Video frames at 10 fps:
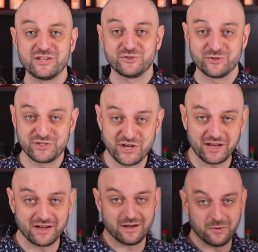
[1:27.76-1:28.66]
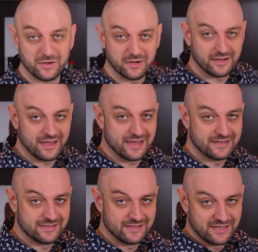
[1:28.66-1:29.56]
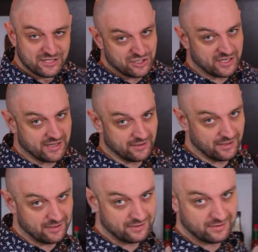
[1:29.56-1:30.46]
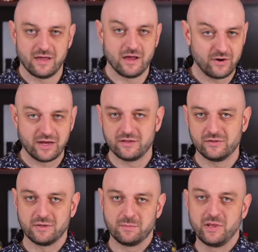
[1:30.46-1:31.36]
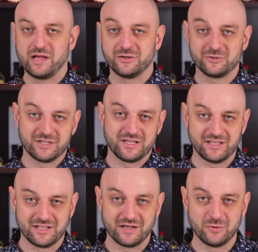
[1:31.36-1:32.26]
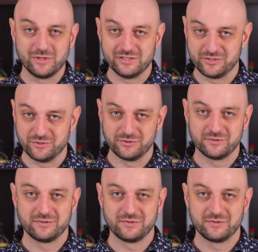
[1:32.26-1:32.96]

And to the shaker we're gonna add tequila. A regular Blanco tequila will do.